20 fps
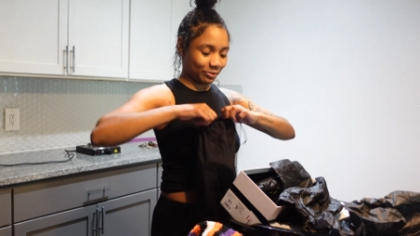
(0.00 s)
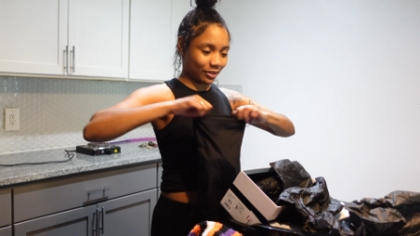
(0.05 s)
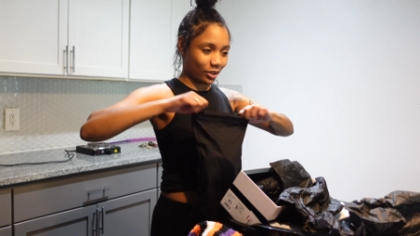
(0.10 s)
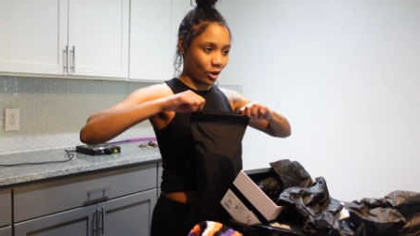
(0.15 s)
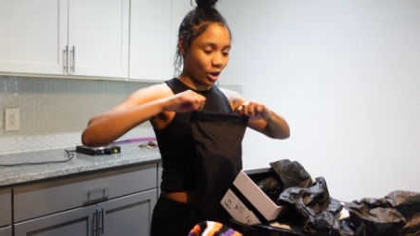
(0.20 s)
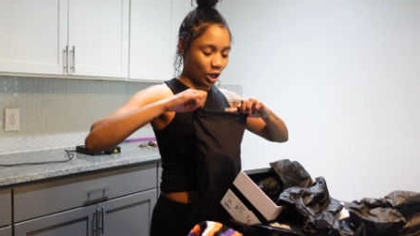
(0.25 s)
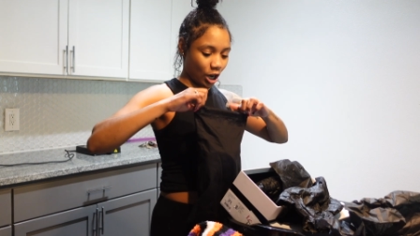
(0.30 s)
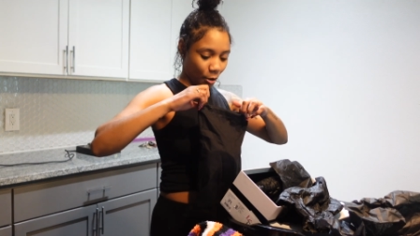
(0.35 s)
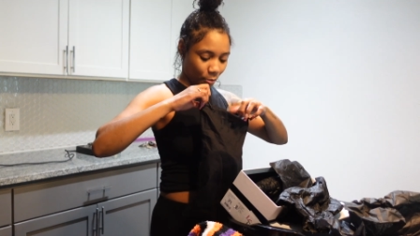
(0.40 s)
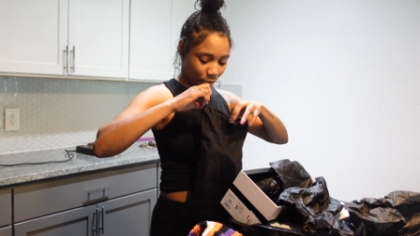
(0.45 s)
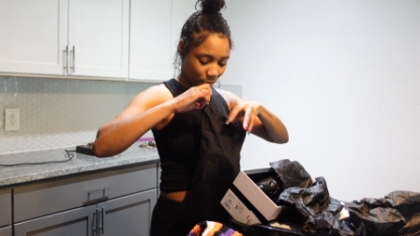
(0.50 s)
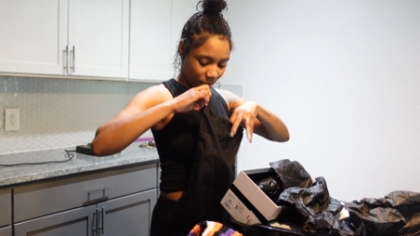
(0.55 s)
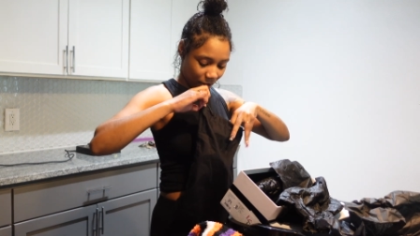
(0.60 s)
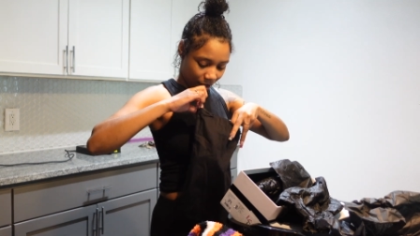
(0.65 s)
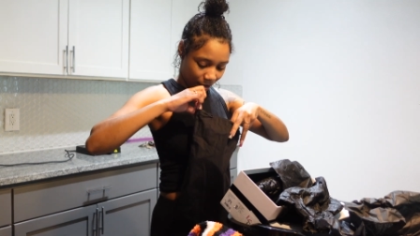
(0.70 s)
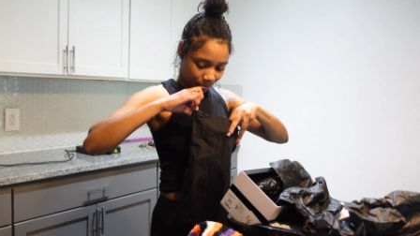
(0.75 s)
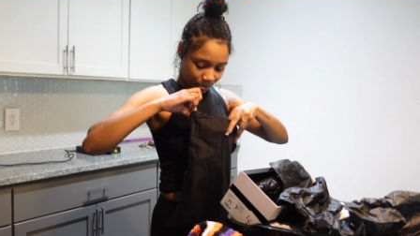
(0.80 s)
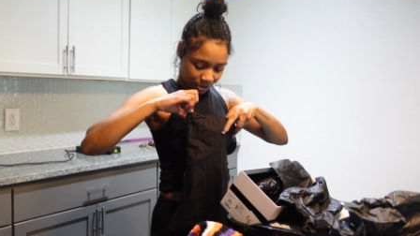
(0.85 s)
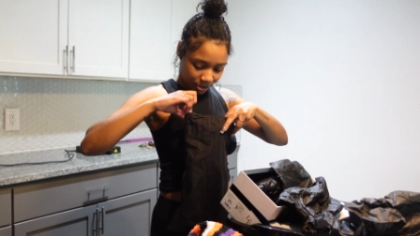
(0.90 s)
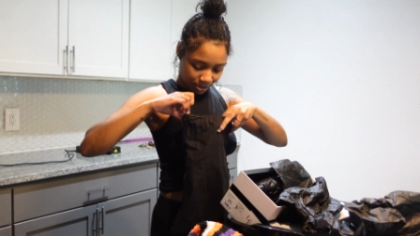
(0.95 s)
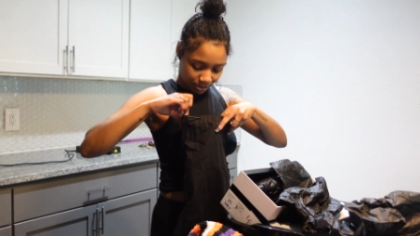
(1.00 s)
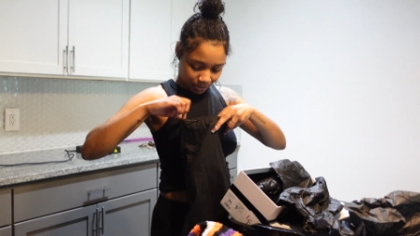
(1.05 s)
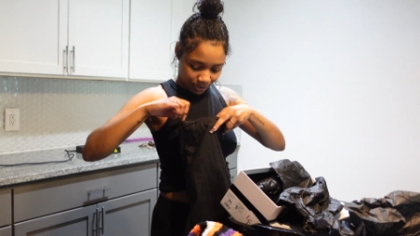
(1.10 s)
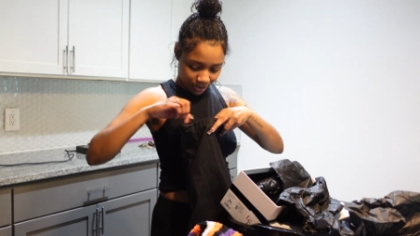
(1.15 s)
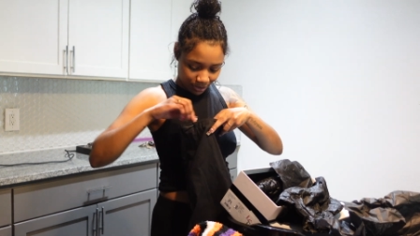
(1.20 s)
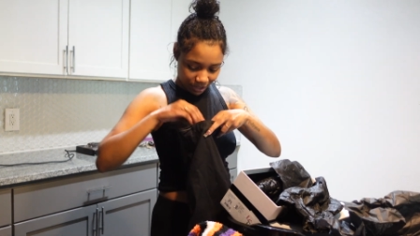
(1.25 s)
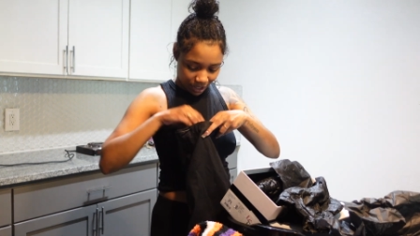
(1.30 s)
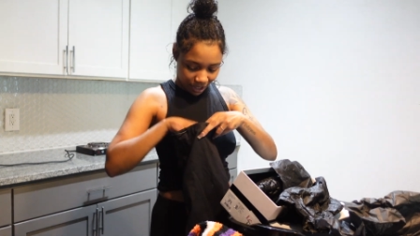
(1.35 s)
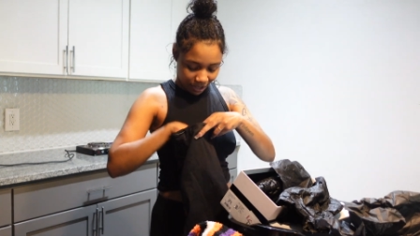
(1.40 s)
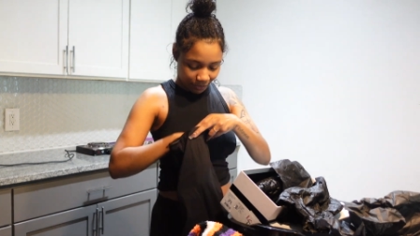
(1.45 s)
Y'all know I'm a bad bitch in
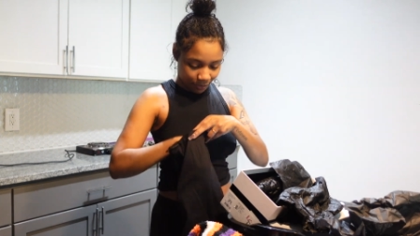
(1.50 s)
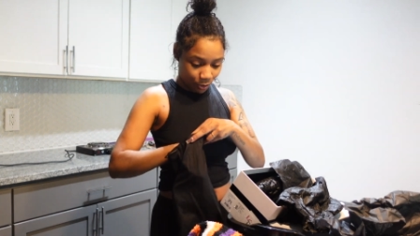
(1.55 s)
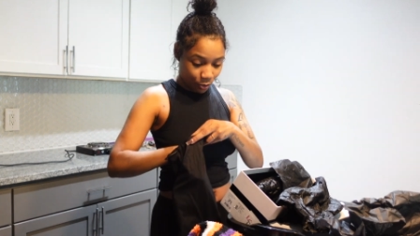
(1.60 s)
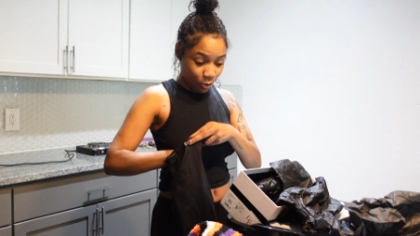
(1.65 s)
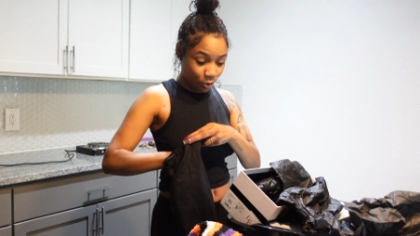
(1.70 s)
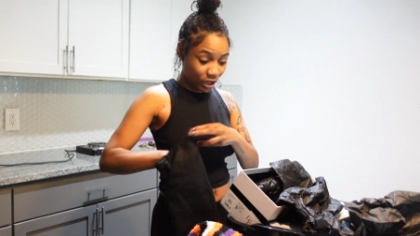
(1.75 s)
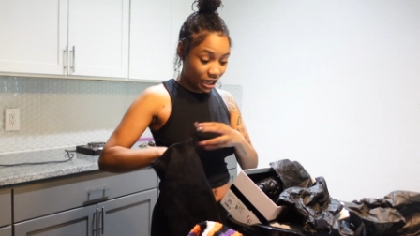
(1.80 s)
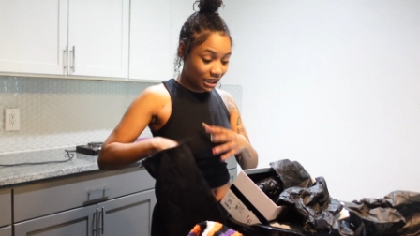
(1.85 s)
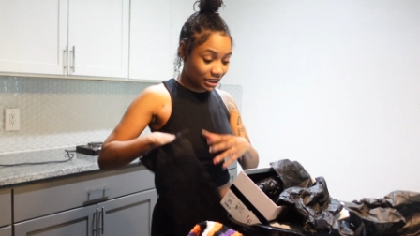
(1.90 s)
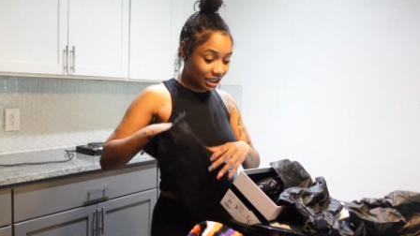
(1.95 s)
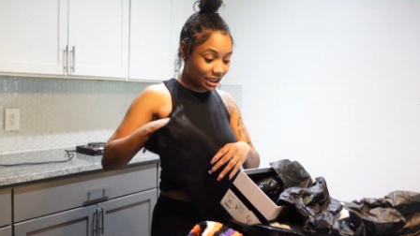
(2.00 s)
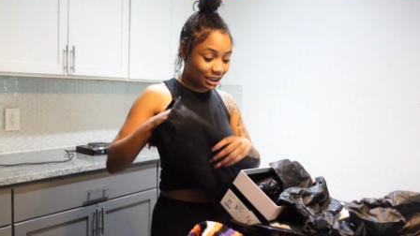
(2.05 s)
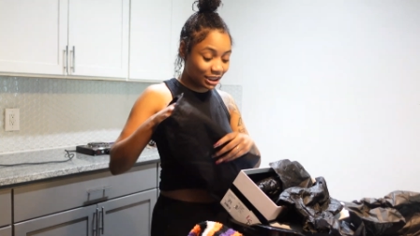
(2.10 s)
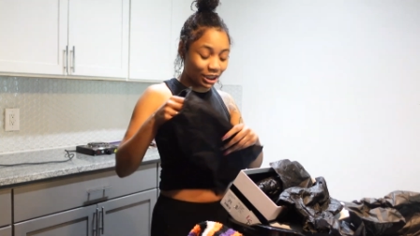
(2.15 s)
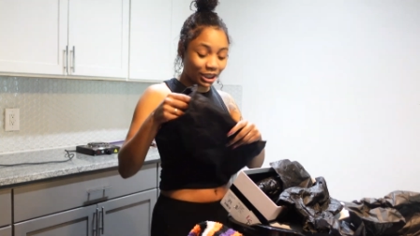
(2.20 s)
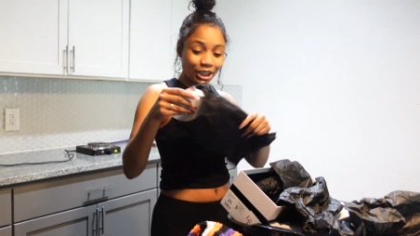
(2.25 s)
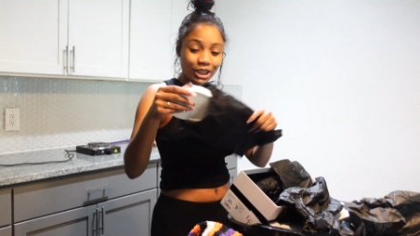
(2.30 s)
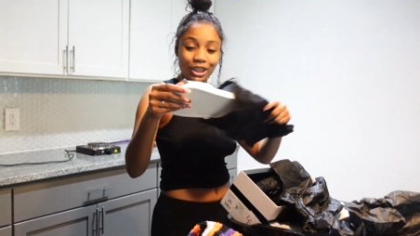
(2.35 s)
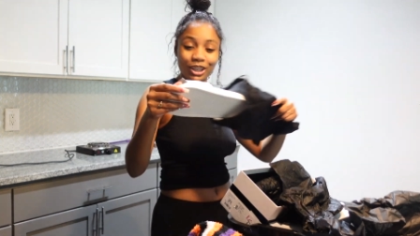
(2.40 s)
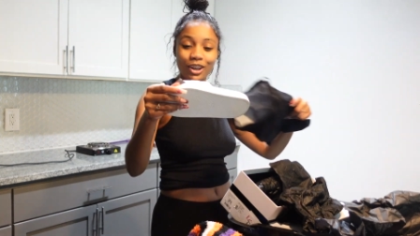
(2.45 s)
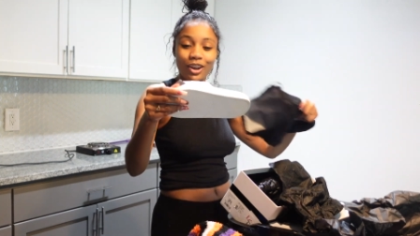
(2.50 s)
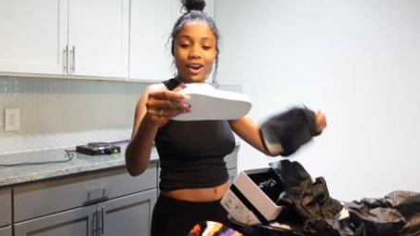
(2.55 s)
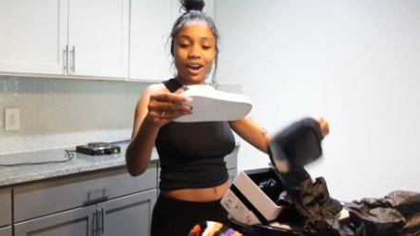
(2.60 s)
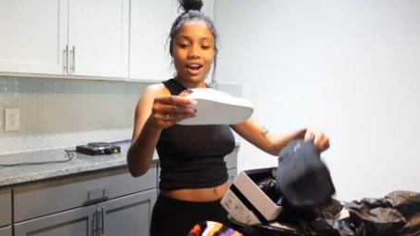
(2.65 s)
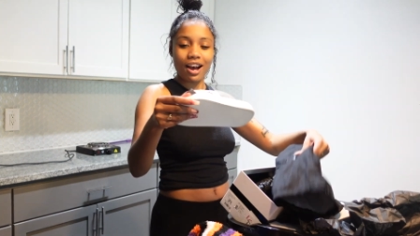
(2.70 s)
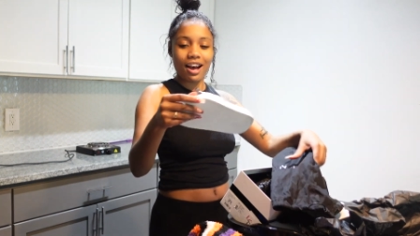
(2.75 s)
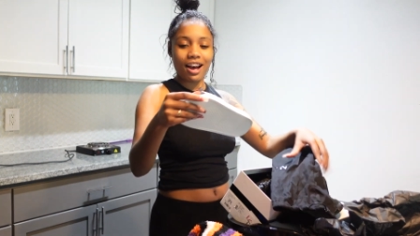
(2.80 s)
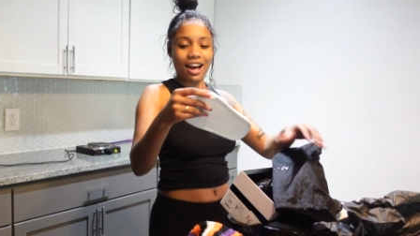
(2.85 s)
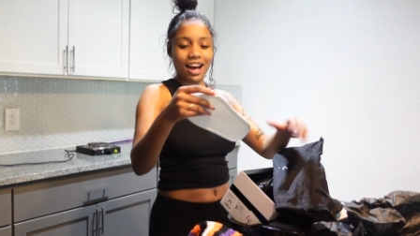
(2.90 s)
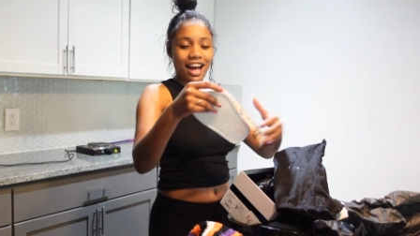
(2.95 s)
real life. Oh, this is
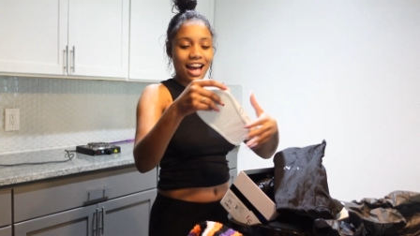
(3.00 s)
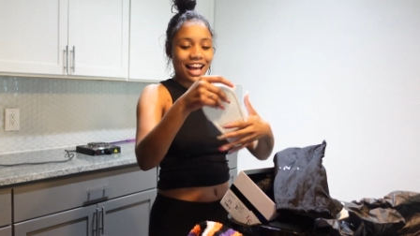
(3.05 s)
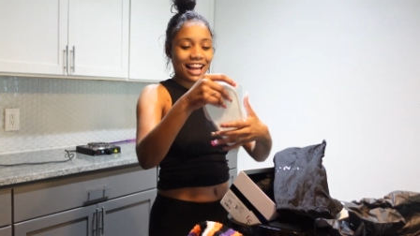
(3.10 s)
cute.